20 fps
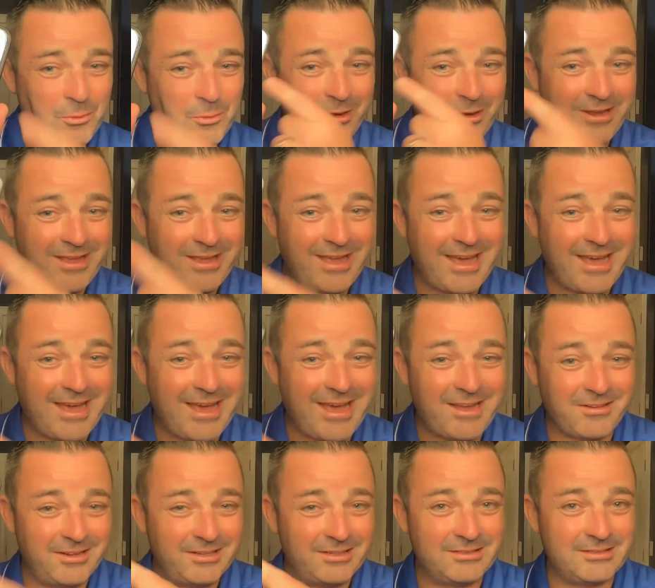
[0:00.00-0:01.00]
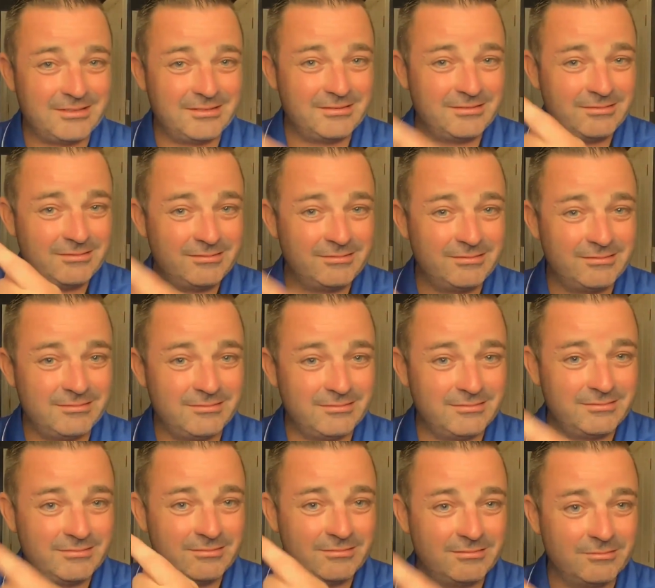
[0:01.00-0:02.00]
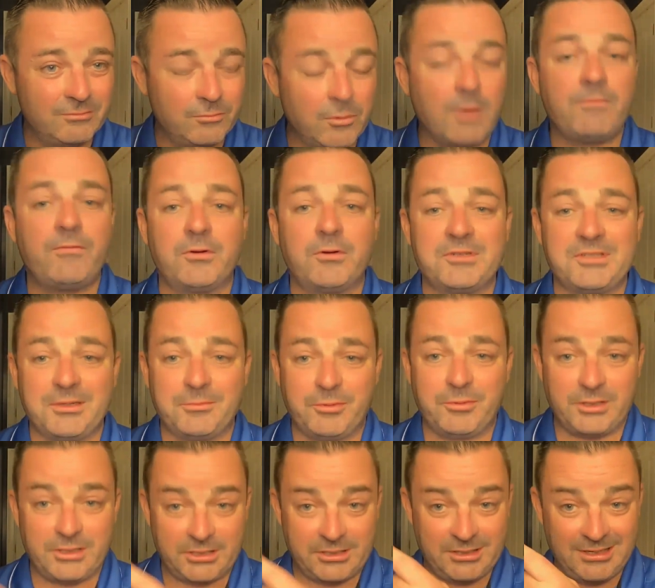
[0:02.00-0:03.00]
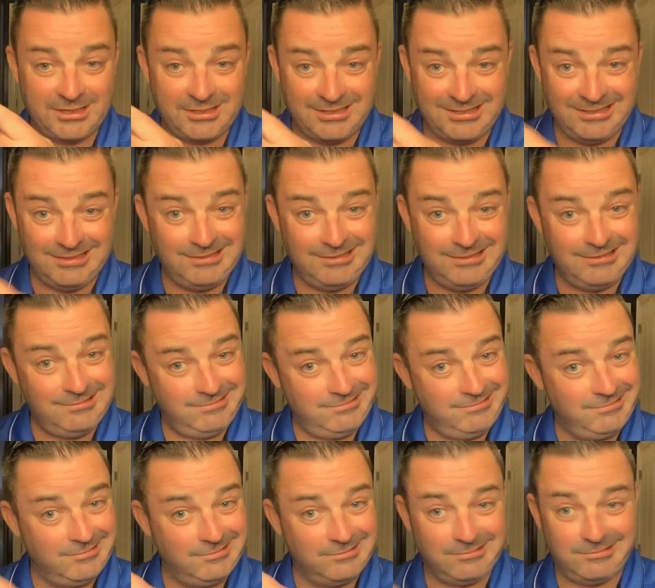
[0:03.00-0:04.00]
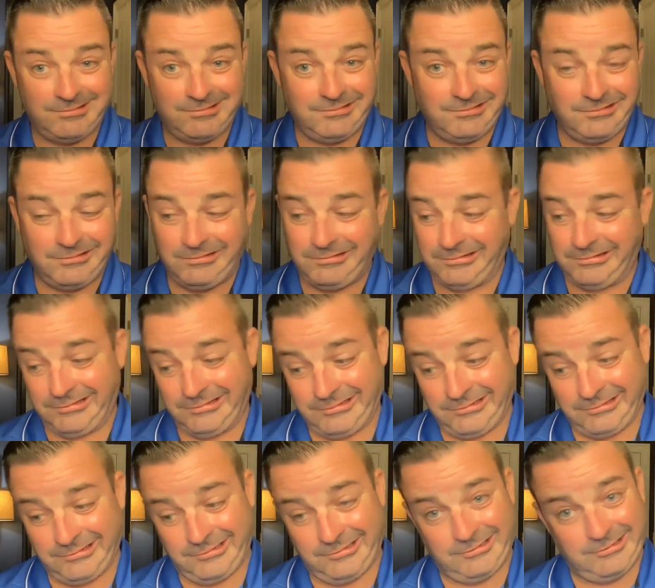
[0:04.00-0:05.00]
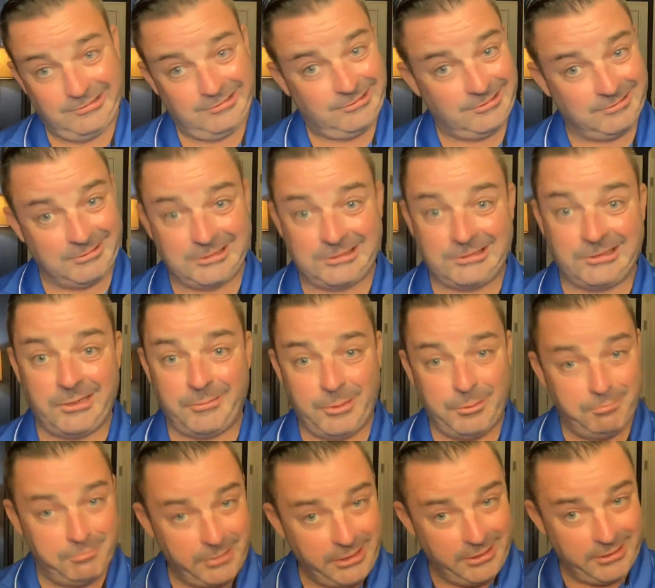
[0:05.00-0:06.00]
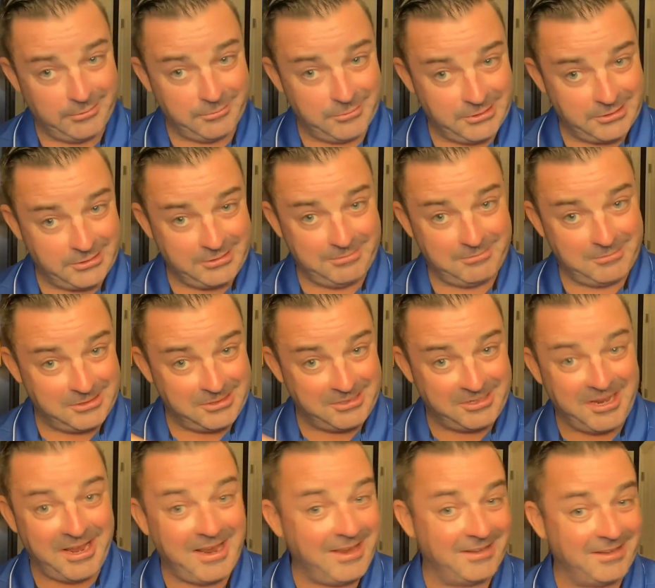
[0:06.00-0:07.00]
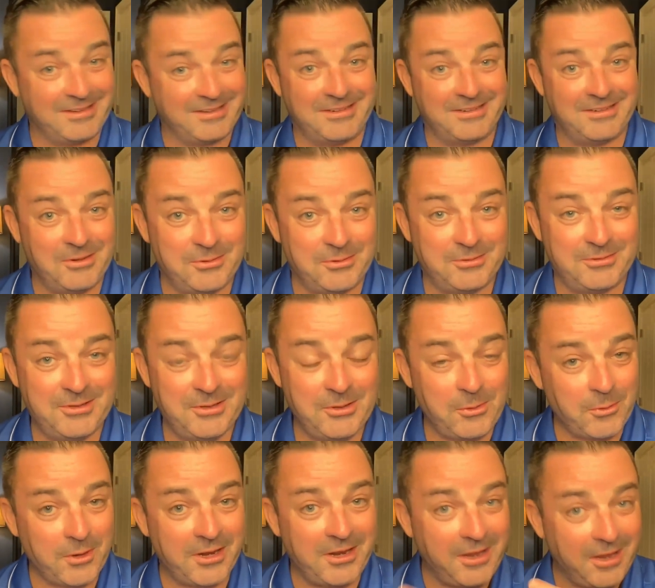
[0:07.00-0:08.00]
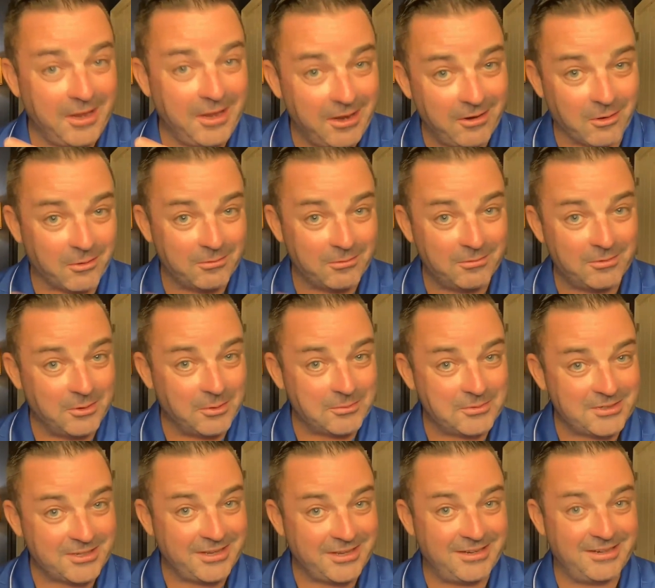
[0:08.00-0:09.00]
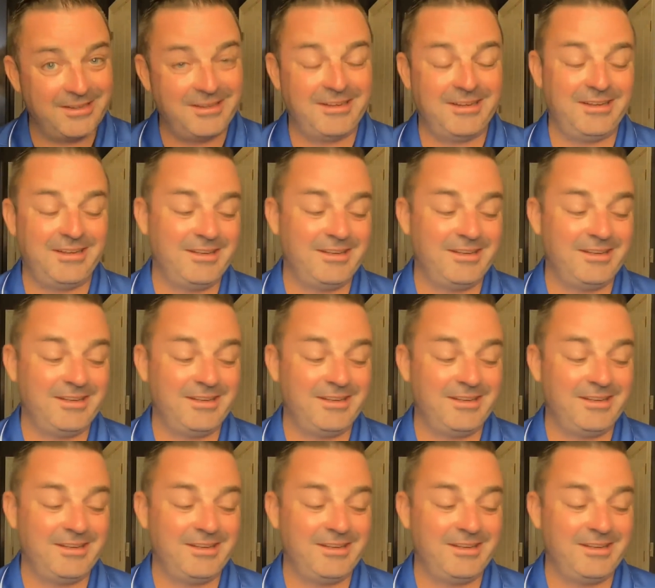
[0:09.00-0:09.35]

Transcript: where are you at on this? Well, I'm focused on production. I'm not trying to be mean. I'm just saying, here, you know what I'm